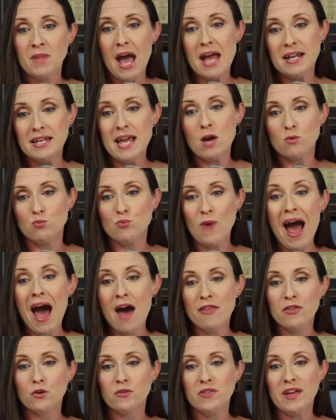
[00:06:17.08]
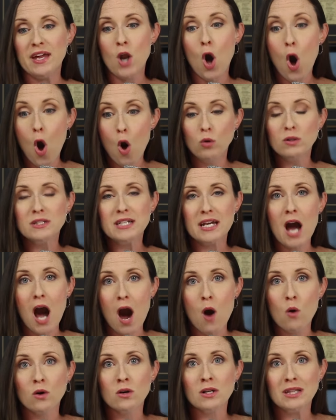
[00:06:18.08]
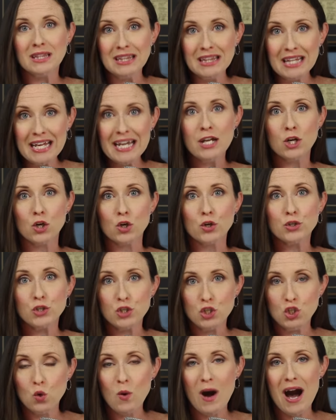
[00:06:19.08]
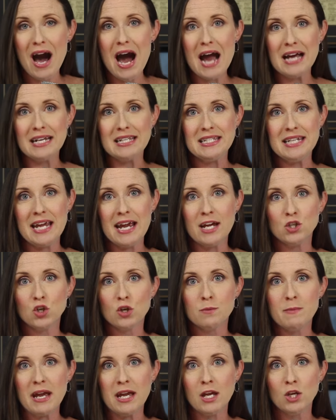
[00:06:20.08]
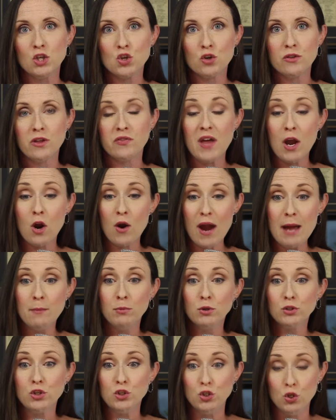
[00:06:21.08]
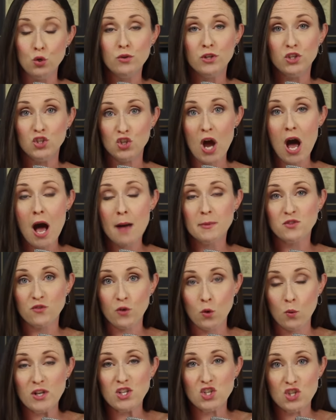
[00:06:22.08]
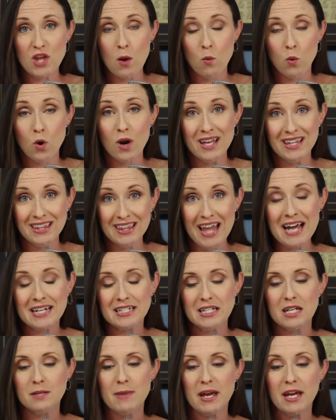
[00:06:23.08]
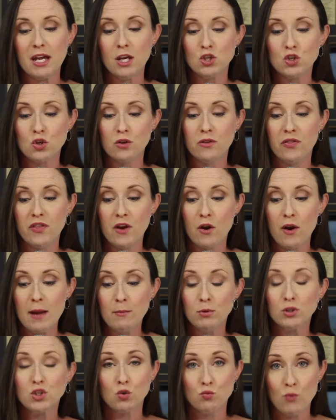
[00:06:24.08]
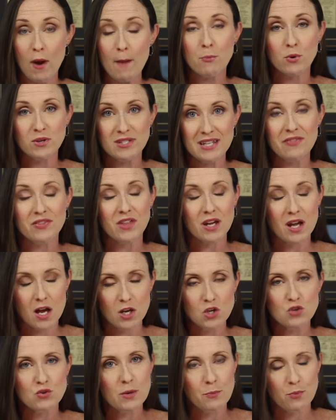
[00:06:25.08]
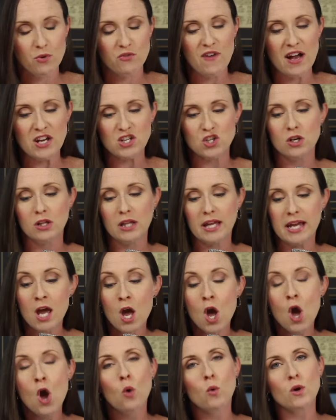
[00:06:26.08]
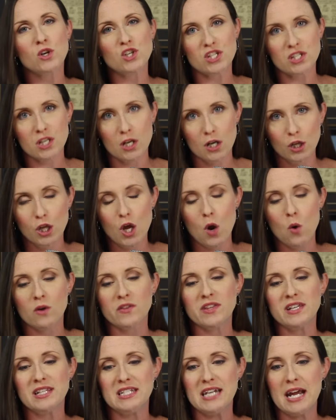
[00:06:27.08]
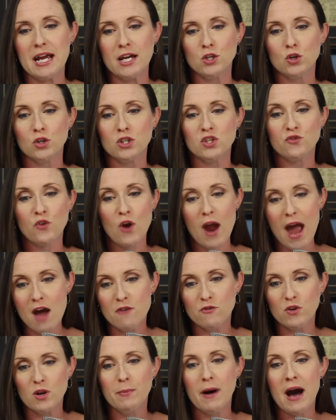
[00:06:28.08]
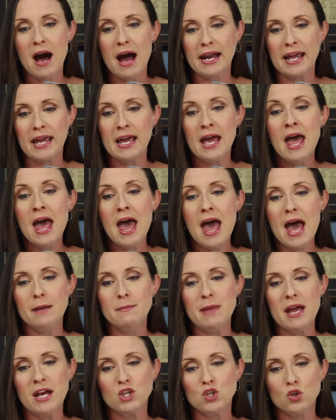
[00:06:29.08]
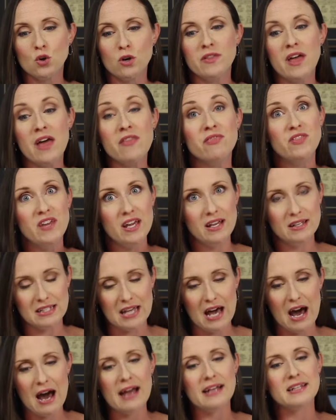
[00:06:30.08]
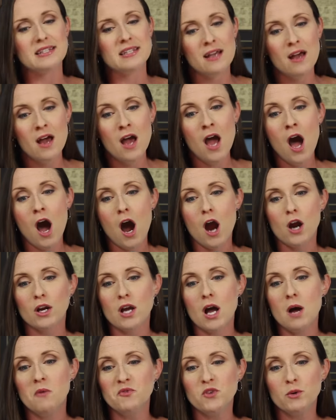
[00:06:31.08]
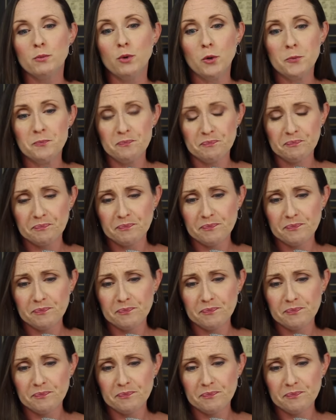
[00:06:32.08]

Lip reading: And yet, rather than holding our leaders to a high standard, making sure that they are able to do the jobs for which they were elected, making sure that they're able to represent the country professionally, we're just going to lower the standards for everybody and make sure that these guys are comfortable.